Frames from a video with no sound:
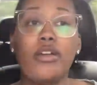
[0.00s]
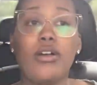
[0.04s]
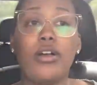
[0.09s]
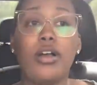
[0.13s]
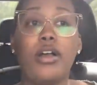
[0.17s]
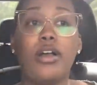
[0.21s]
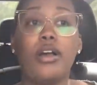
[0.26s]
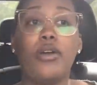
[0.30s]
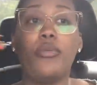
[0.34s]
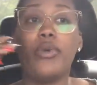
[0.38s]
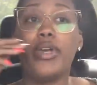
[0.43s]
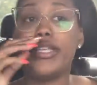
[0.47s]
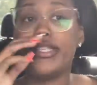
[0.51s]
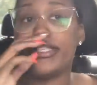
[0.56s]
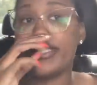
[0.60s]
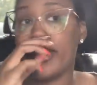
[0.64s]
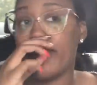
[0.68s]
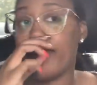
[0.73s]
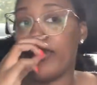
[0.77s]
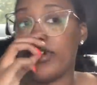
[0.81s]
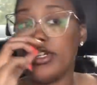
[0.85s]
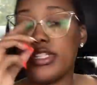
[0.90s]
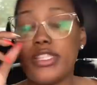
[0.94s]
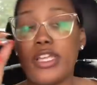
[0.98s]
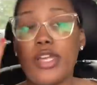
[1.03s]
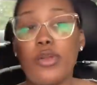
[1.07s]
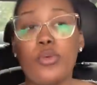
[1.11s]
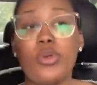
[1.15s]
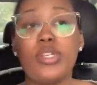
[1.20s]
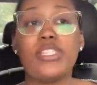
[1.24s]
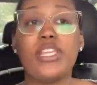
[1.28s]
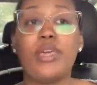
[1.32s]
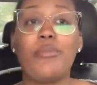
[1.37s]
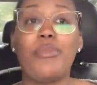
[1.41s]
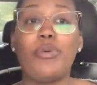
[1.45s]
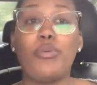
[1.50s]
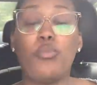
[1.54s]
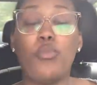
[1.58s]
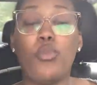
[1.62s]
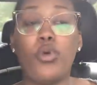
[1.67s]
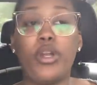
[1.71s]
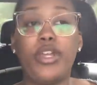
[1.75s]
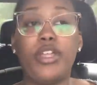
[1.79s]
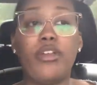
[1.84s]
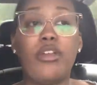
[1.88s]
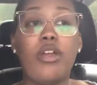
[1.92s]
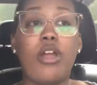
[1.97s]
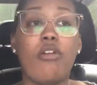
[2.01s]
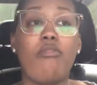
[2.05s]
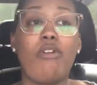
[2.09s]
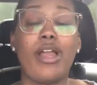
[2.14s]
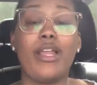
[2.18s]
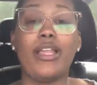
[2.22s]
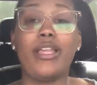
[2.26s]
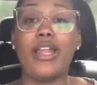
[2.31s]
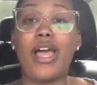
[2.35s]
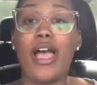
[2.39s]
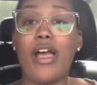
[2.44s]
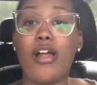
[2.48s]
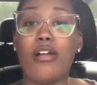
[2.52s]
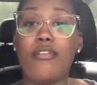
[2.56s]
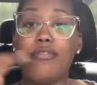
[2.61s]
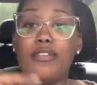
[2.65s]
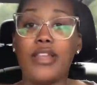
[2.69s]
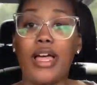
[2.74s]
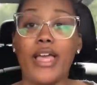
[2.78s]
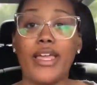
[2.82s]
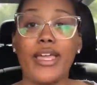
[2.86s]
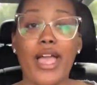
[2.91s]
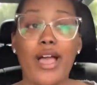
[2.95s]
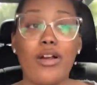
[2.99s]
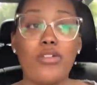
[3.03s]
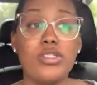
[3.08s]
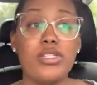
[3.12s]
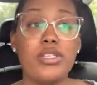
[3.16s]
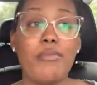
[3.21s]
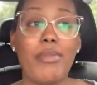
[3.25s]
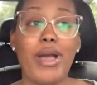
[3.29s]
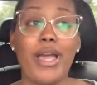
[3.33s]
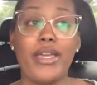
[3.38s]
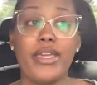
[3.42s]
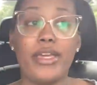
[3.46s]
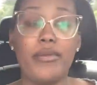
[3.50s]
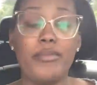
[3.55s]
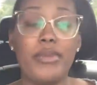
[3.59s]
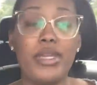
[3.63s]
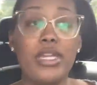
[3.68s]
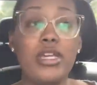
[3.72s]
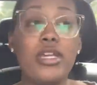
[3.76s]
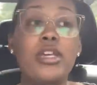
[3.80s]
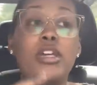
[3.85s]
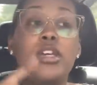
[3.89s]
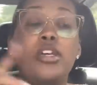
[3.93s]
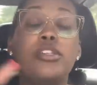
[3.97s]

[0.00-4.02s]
uh, Wednesday, first thing Wednesday morning, Ronnie and I are flying out to Miami.